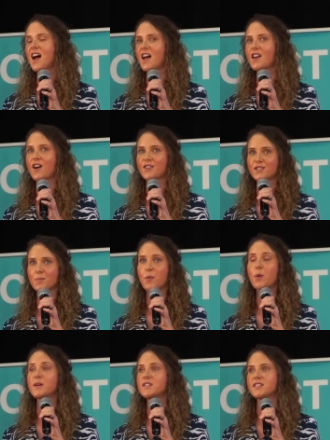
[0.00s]
and our
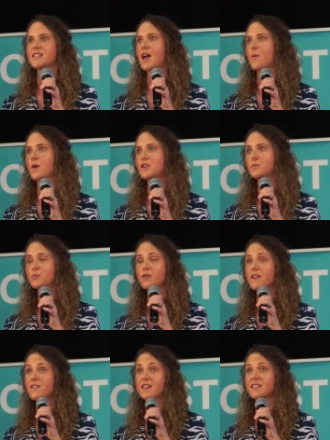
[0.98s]
supporters now, which
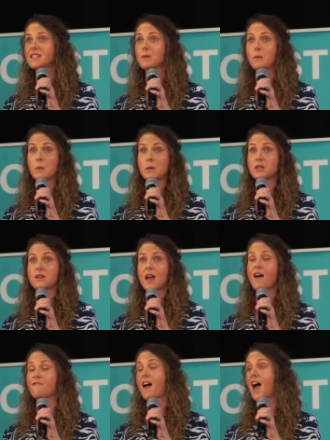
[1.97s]
previously we wouldn't
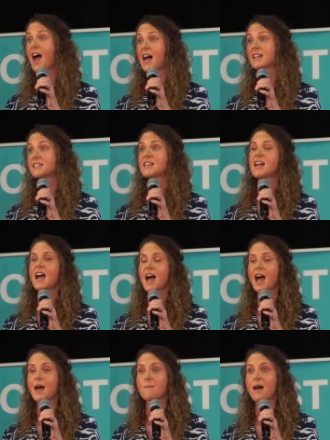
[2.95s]
have had.
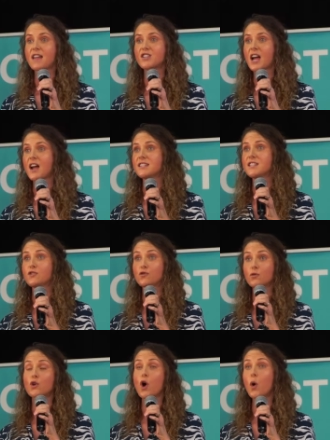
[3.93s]
And charities
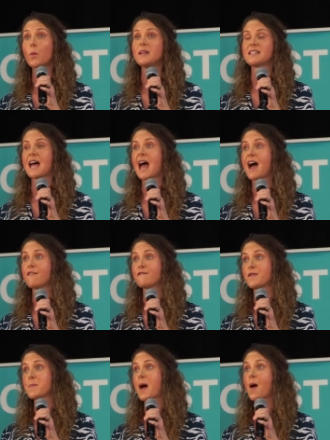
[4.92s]
don't always have
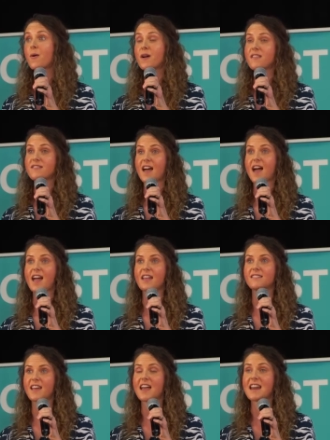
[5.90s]
the power in
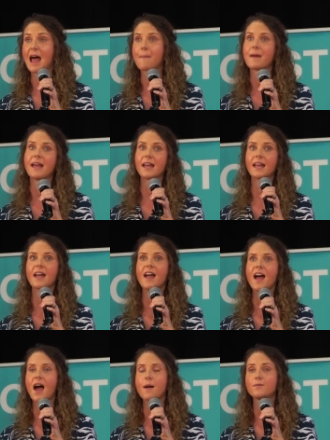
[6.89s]
that dynamic.
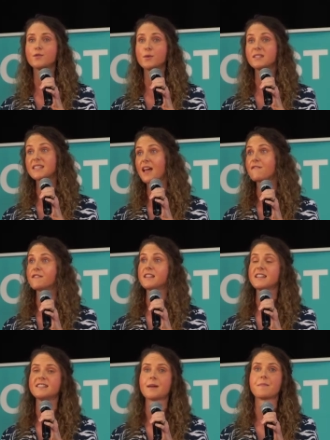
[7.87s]
So it's
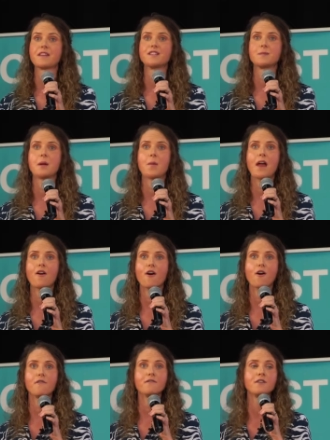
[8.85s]
definitely something to be aware
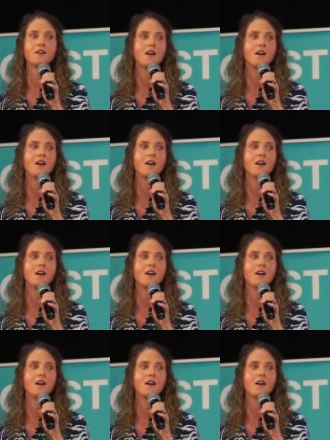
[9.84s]
of.